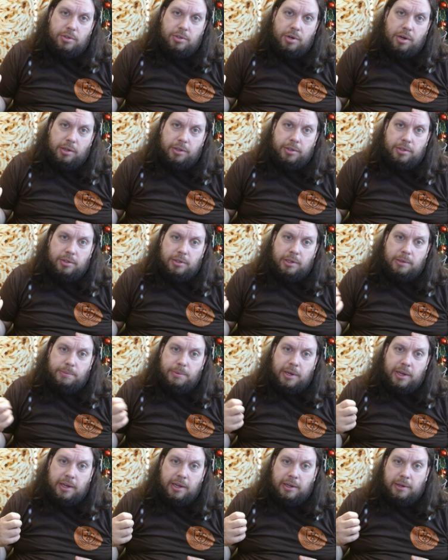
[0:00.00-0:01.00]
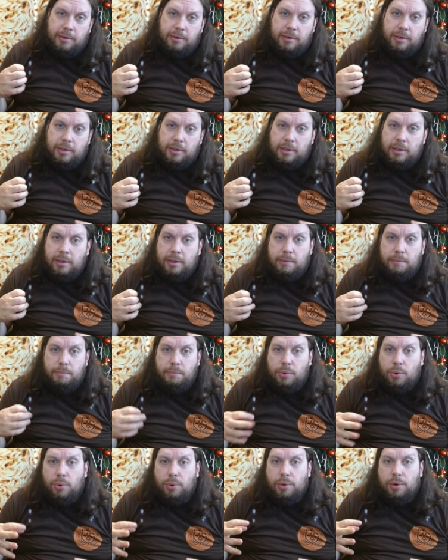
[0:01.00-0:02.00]
chocolate syrup and
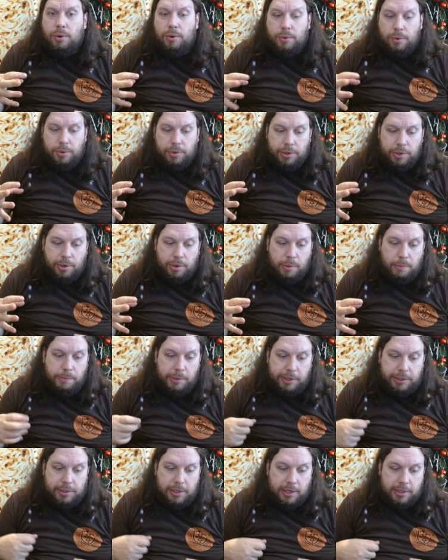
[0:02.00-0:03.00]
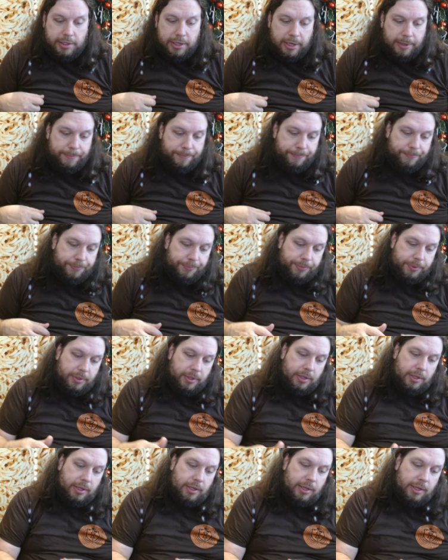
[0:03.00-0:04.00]
more Oreo bits on top.
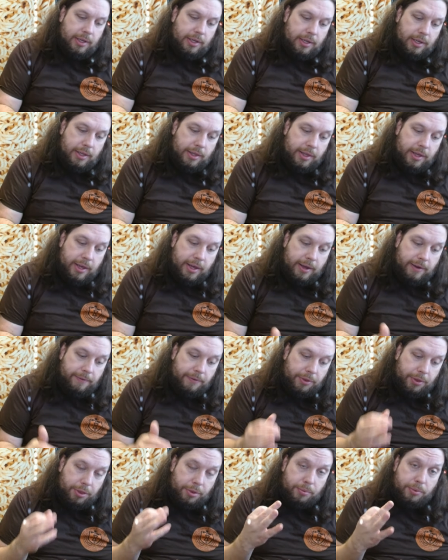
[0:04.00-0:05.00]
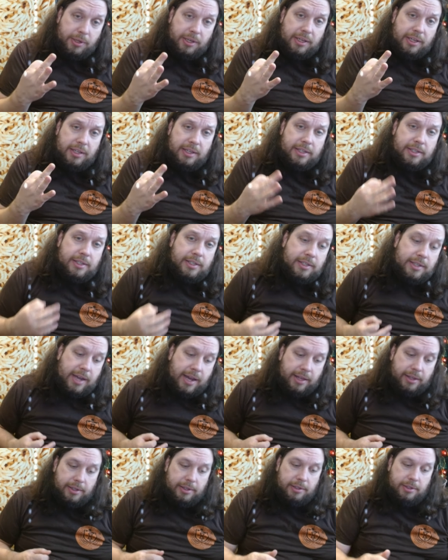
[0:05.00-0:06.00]
They have three
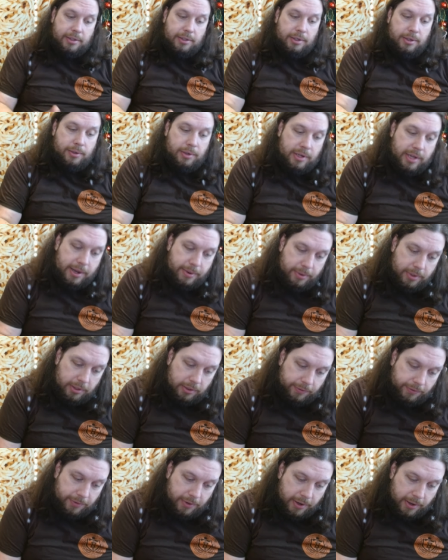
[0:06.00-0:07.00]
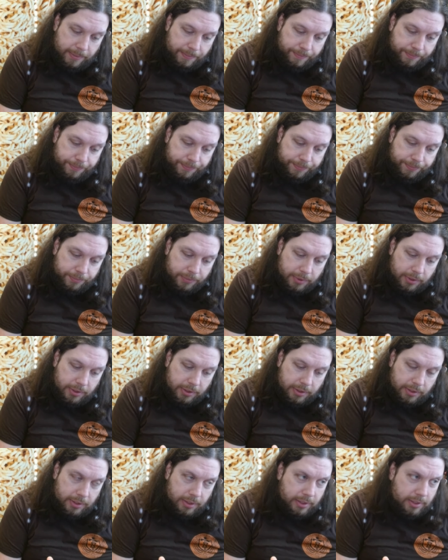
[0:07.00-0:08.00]
salads. Oh, and that one is from
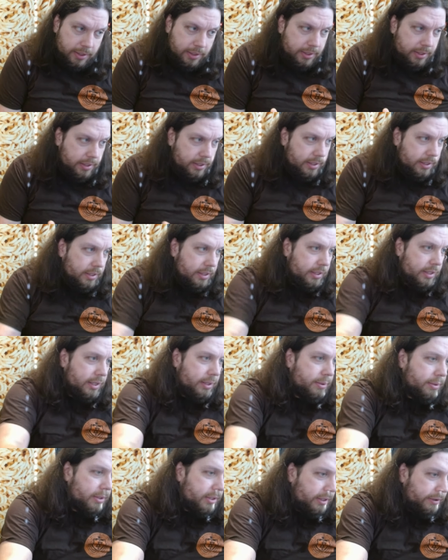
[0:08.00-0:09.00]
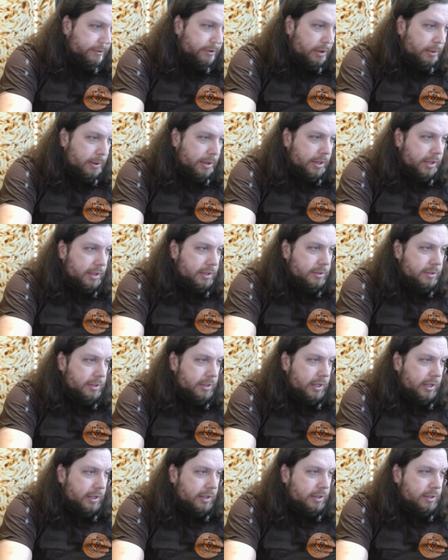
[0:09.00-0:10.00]
uh, where's that from? I think is
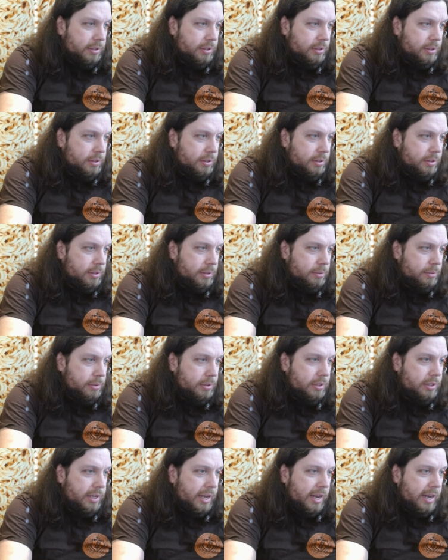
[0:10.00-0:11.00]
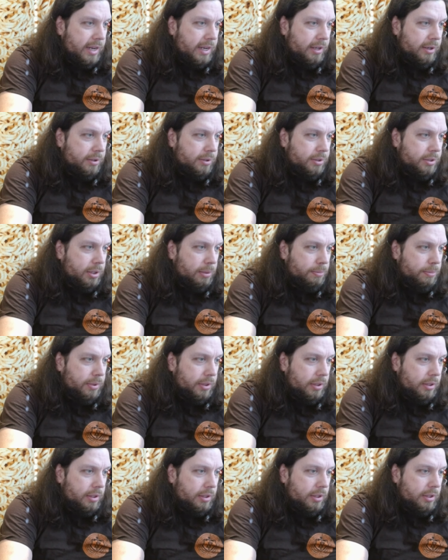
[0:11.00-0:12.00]
like Sudan or
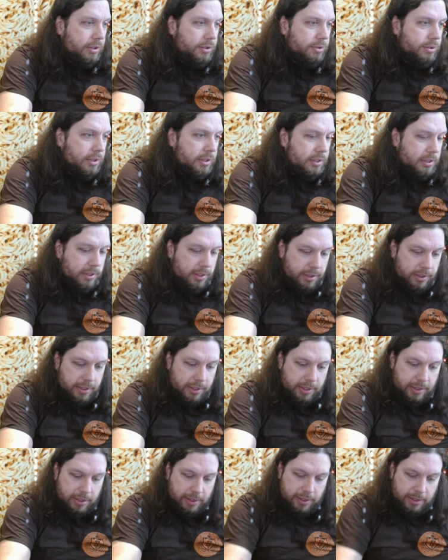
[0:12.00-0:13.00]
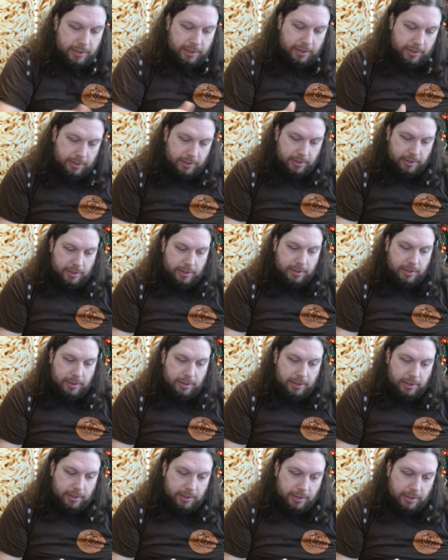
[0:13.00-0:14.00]
something interesting like that.
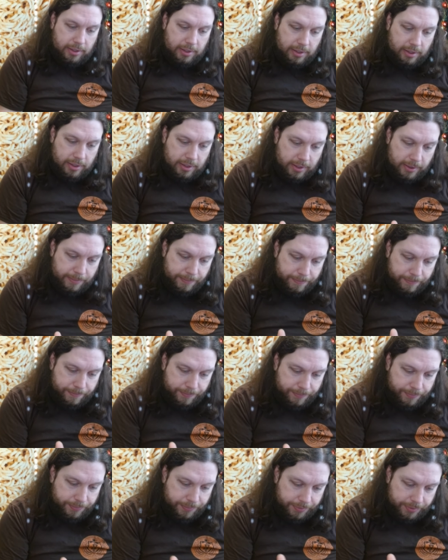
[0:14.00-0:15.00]
Um,